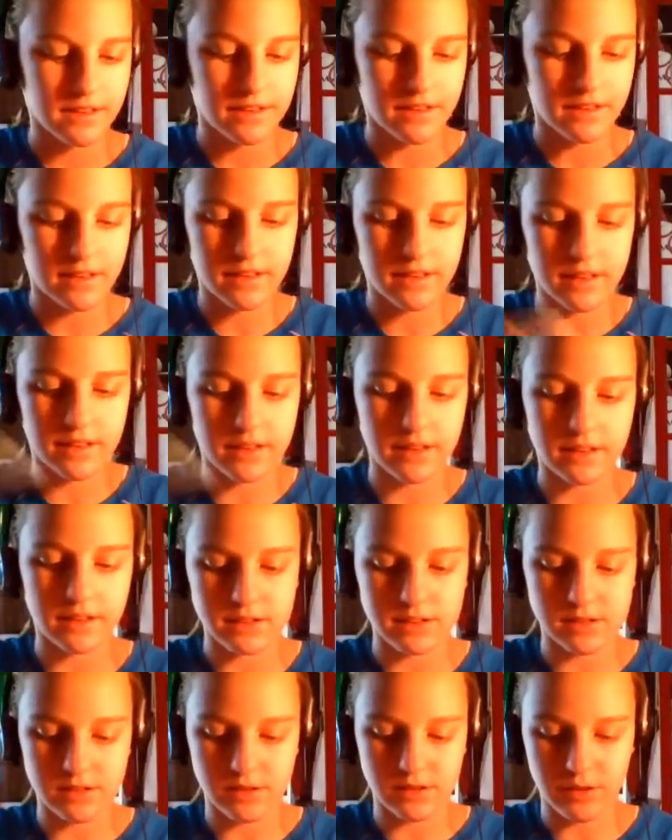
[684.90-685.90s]
And
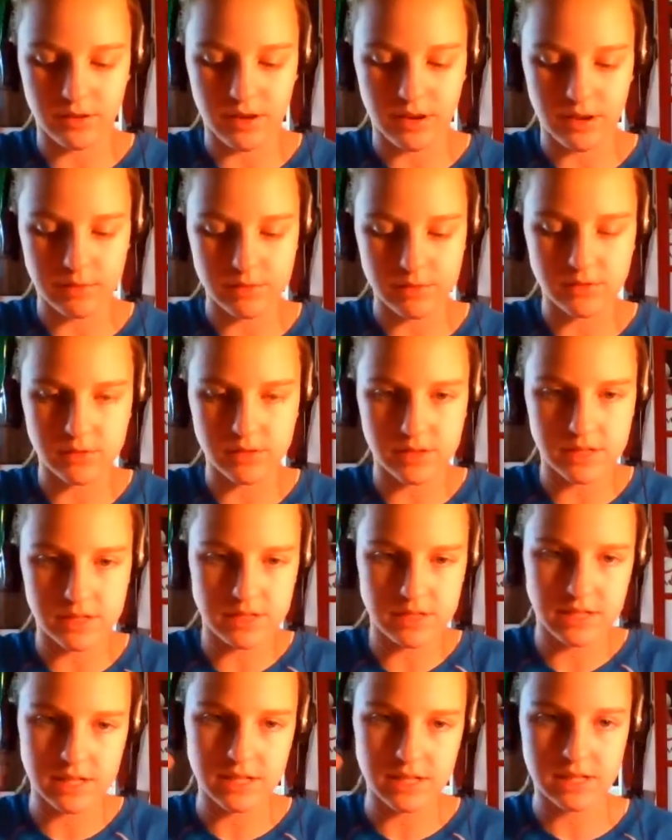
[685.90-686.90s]
so I'm just going to
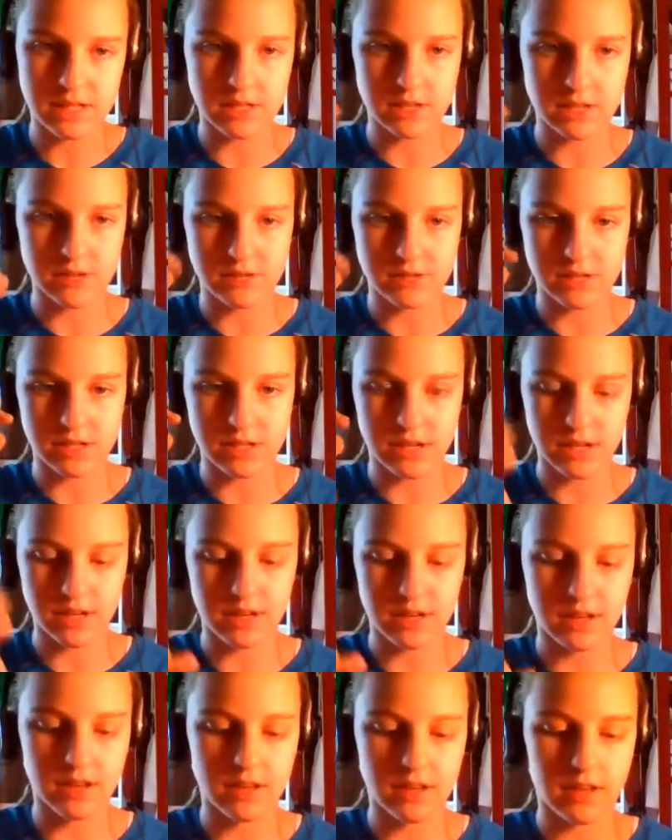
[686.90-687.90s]
take the glue stick,
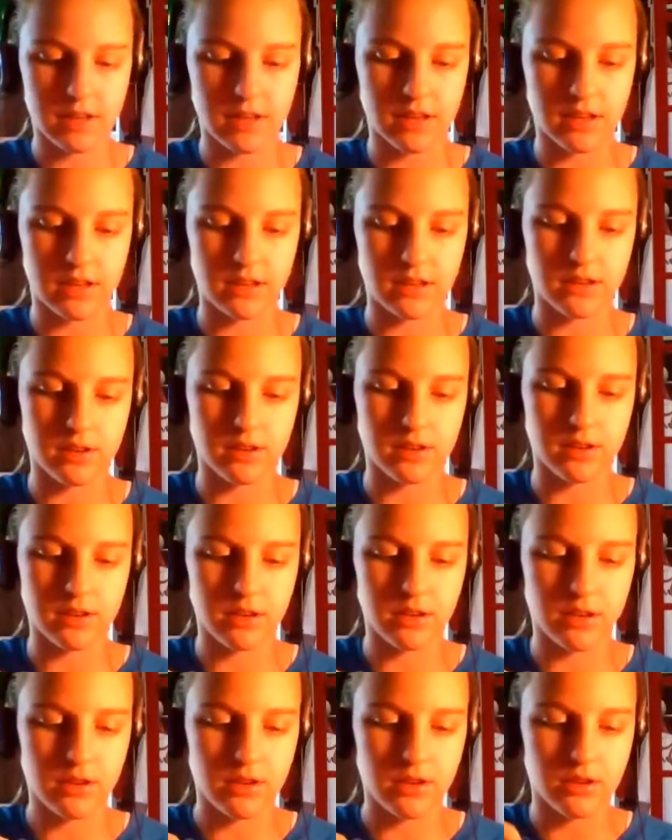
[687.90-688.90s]
and
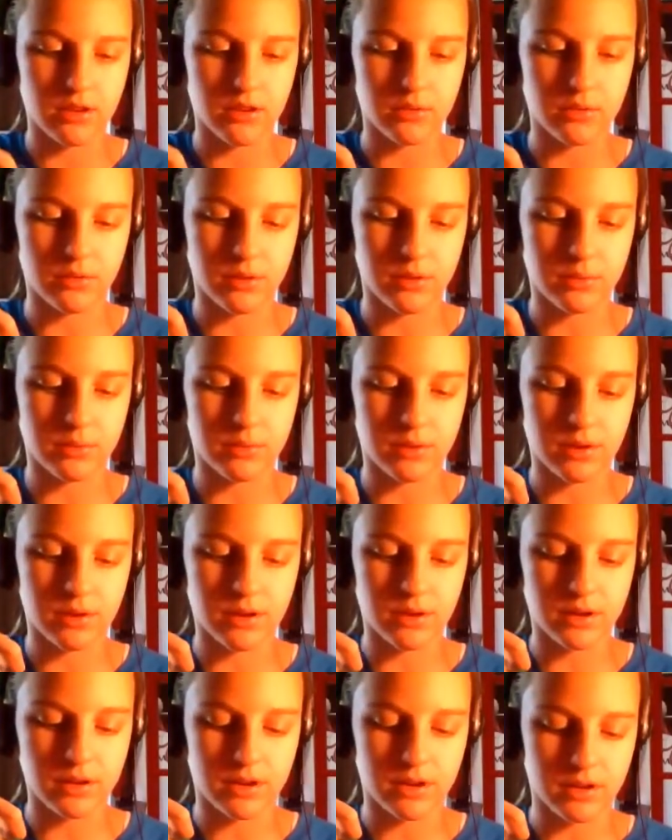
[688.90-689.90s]
you want to put
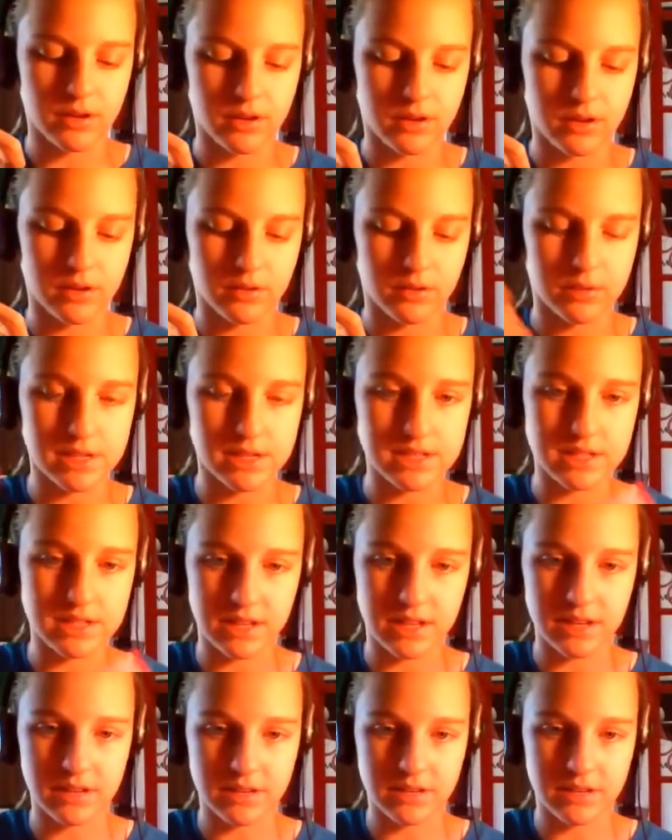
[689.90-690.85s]
it on one side.